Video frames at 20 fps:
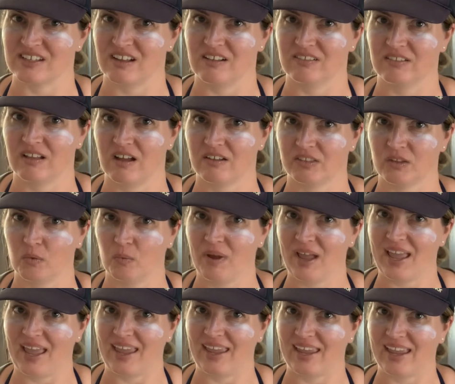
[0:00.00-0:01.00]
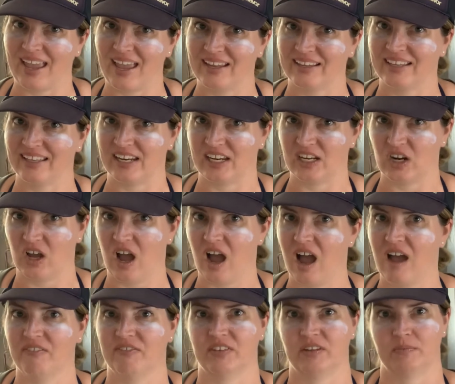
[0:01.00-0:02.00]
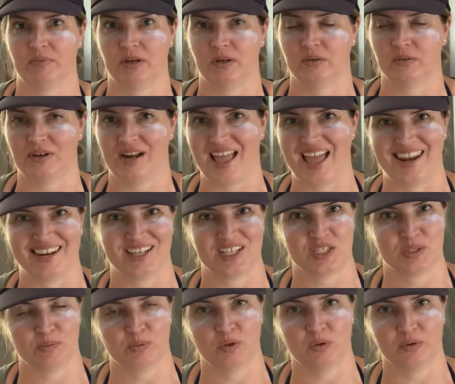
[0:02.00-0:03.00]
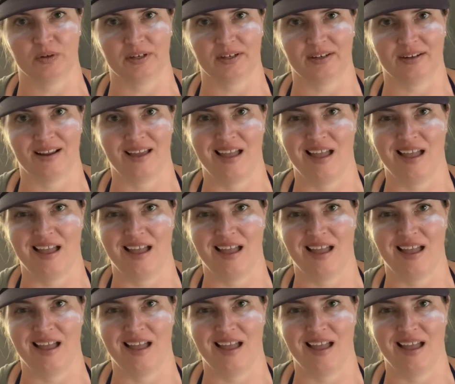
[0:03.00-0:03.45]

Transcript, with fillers: along the way and getting off the boat and exploring.